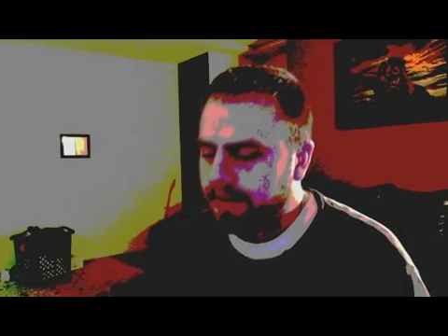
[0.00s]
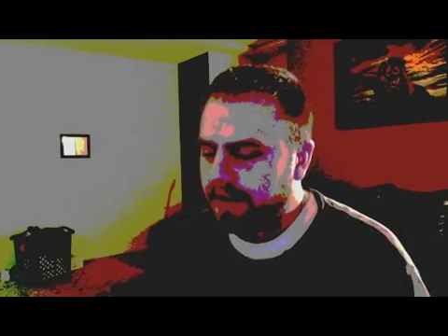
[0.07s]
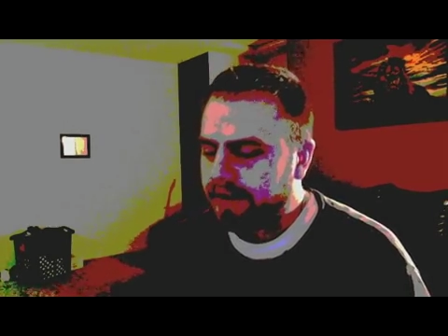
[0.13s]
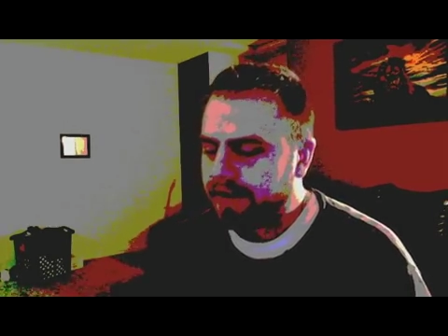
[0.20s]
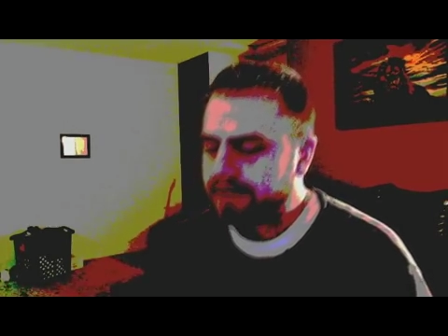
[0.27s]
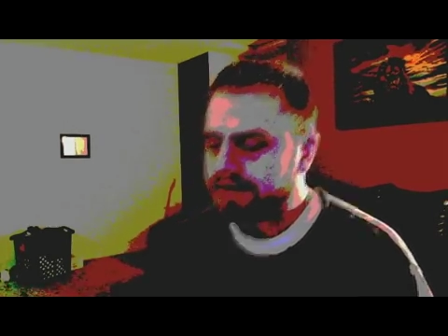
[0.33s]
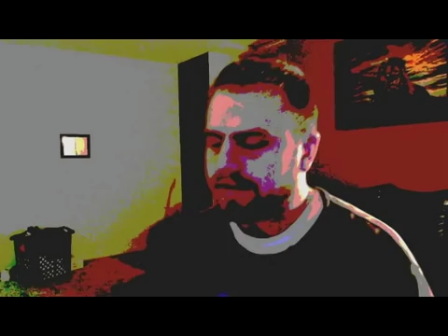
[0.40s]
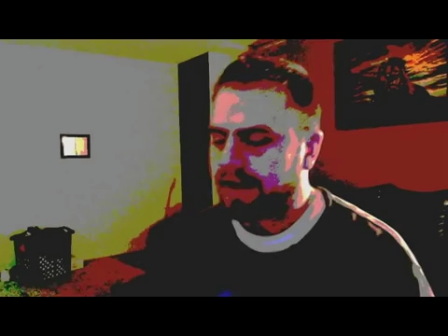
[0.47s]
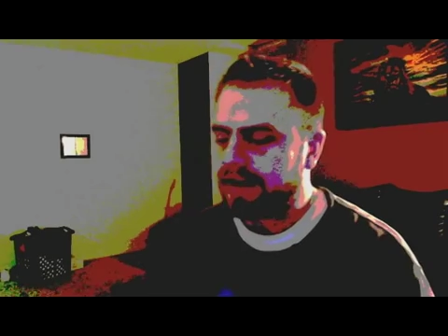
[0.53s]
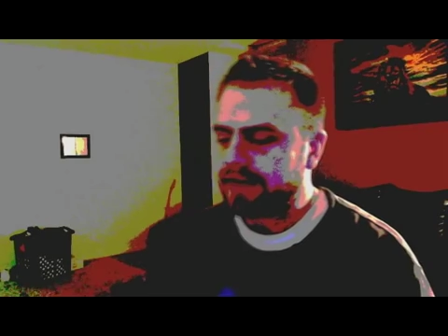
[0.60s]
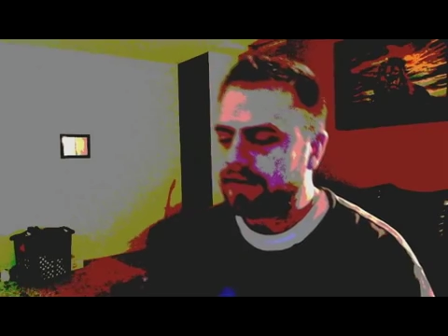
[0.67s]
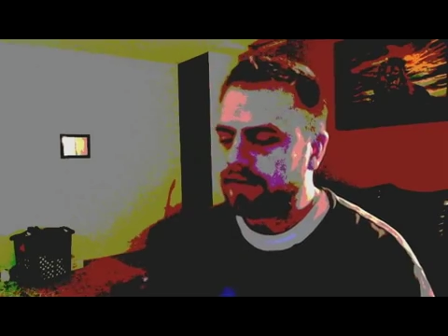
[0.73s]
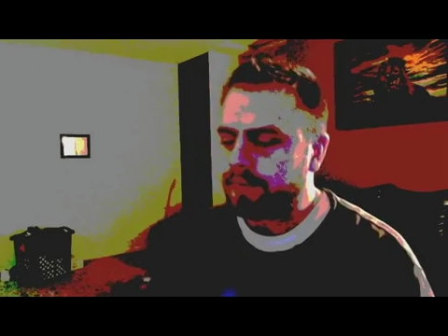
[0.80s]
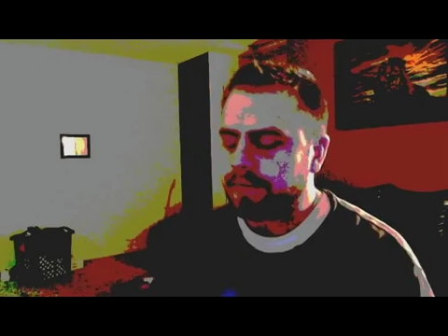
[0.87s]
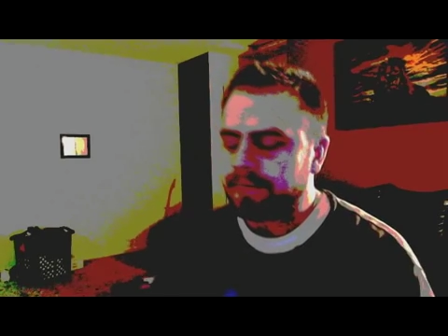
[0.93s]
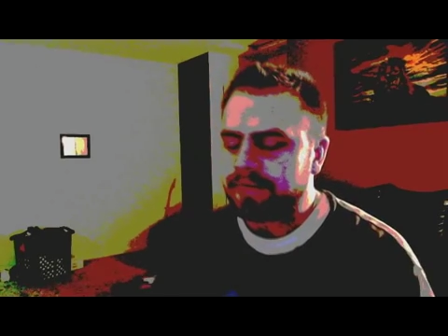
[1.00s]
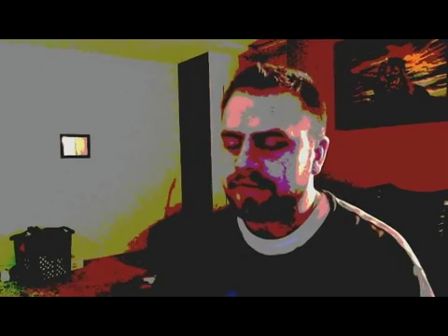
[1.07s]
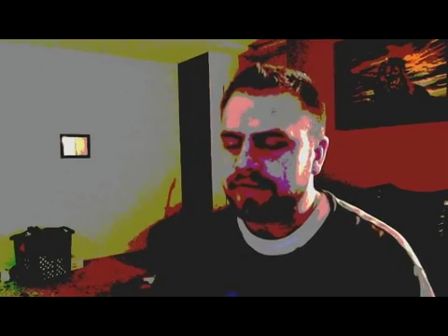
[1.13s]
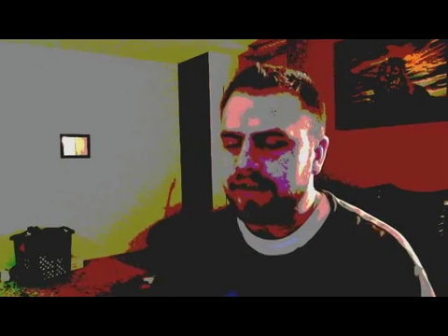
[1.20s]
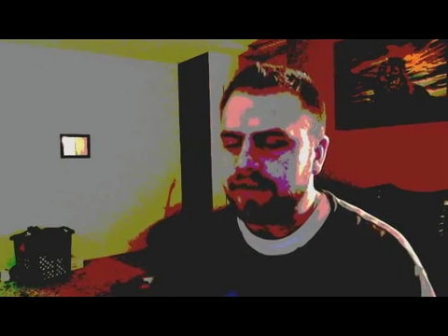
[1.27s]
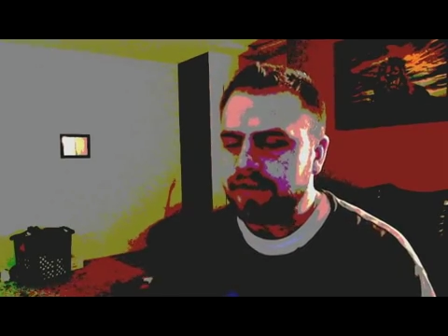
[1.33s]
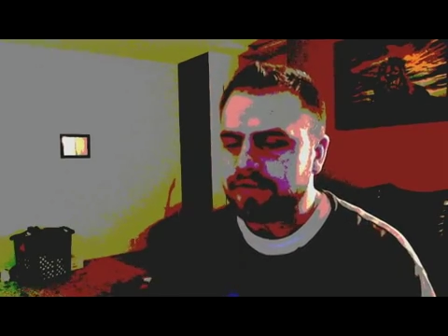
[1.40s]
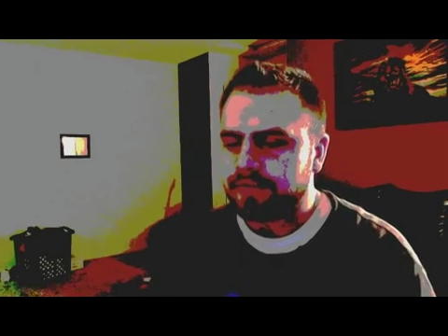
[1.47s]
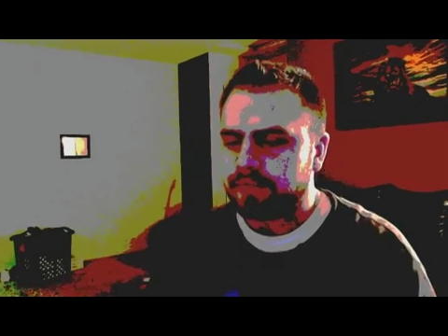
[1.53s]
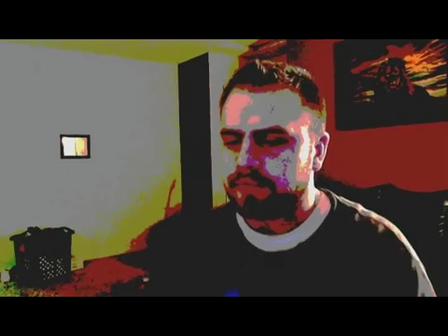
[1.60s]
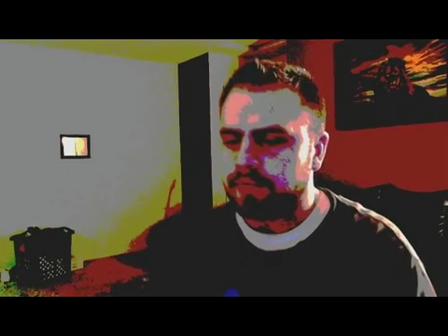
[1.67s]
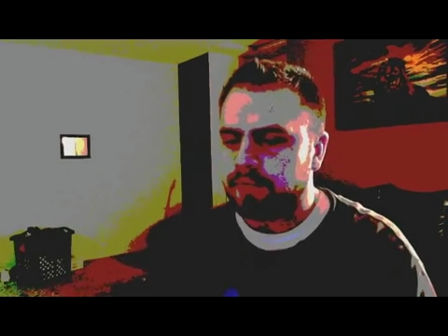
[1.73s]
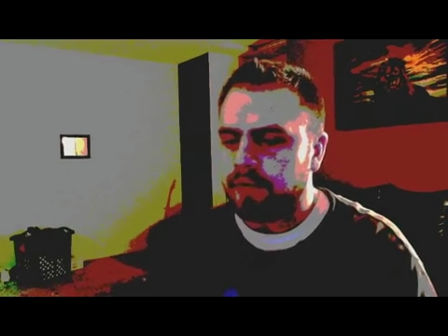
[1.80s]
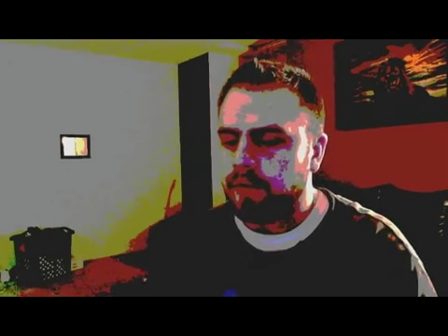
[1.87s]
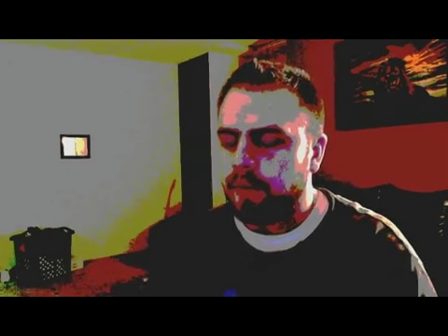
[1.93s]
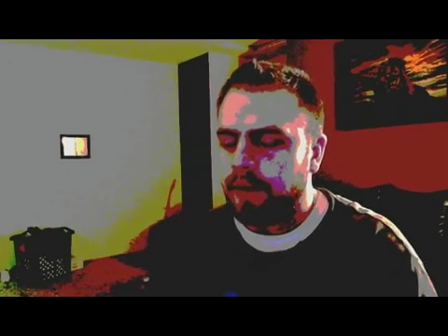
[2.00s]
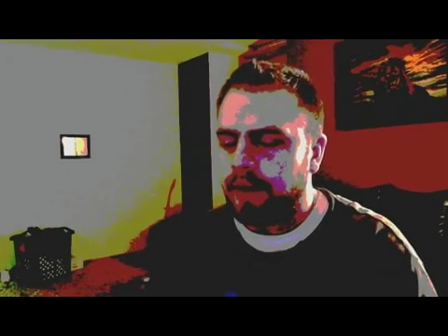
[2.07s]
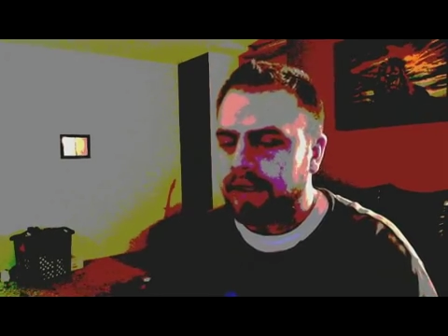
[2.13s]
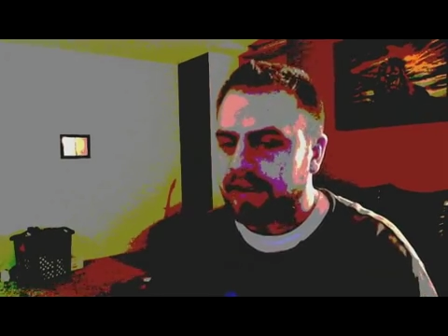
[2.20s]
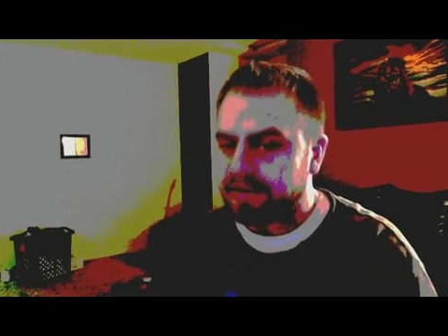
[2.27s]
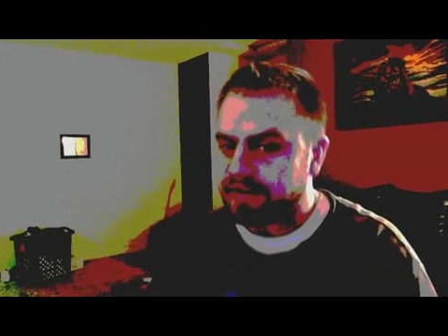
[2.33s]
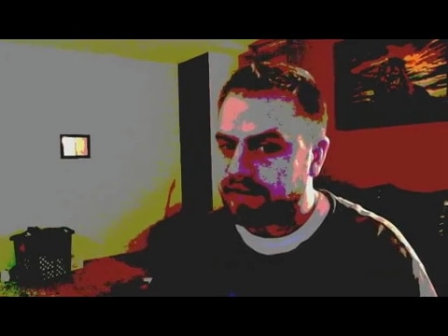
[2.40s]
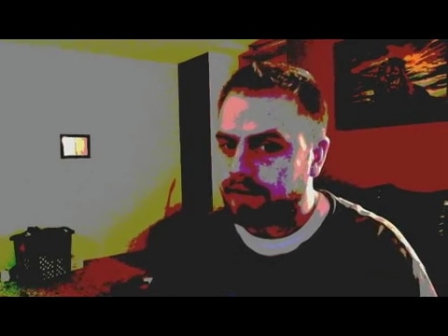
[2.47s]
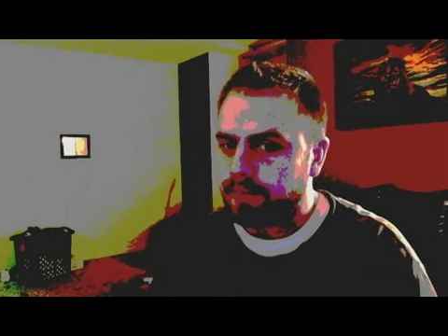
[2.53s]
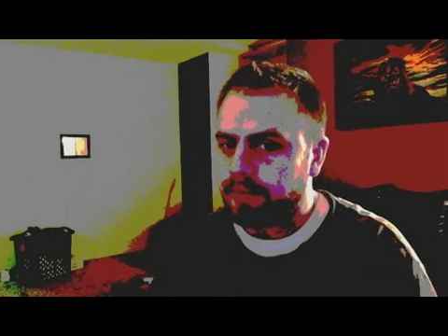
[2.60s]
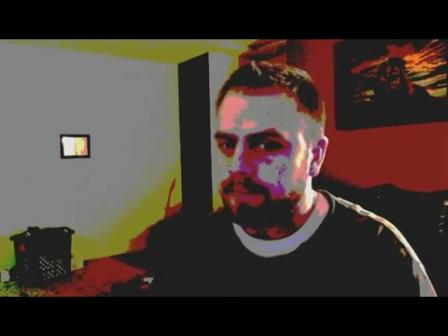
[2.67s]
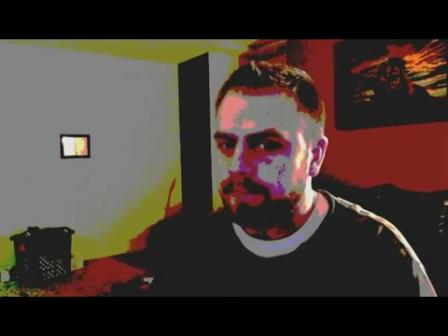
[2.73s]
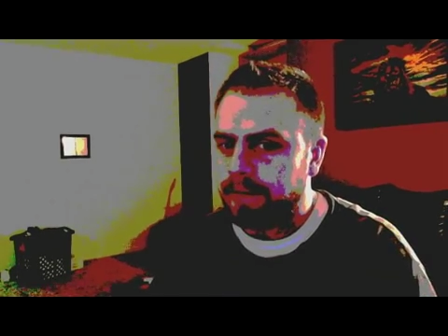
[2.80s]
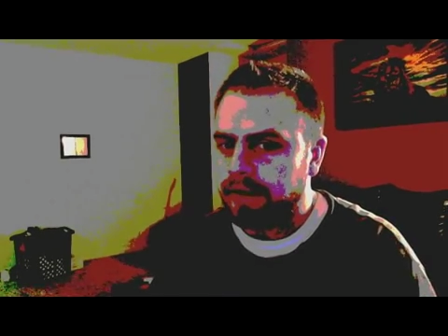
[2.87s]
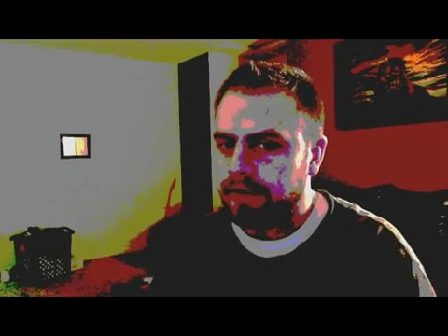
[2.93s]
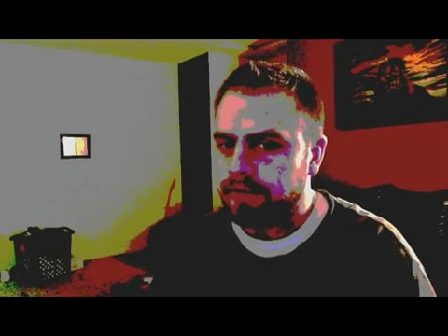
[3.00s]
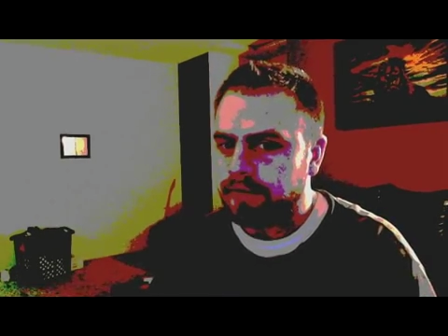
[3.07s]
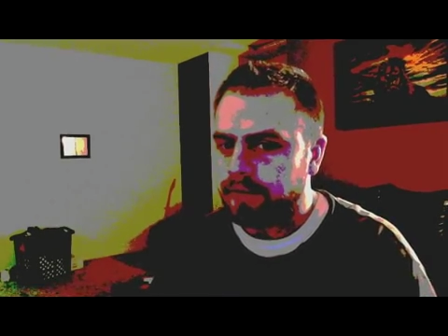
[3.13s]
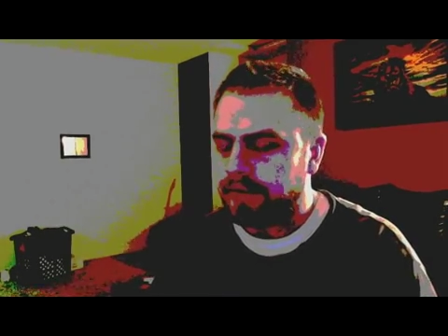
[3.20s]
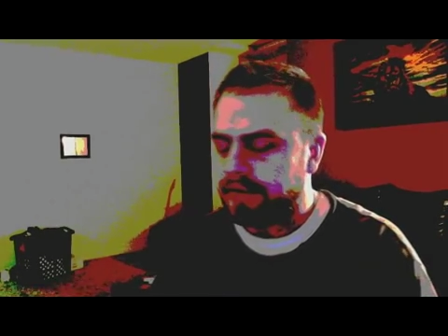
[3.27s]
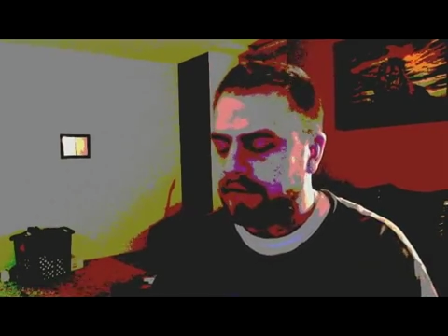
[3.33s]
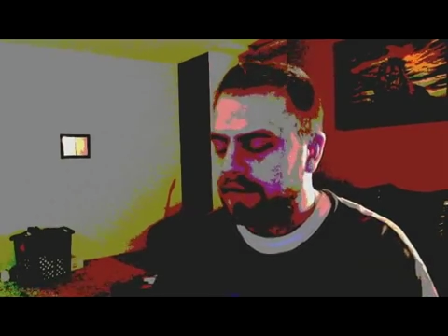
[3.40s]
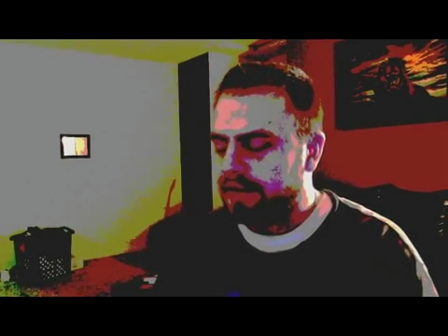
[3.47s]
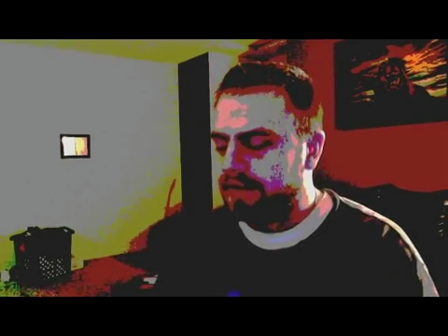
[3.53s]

And as I went up the stairs, it was real quiet because I got real paranoid.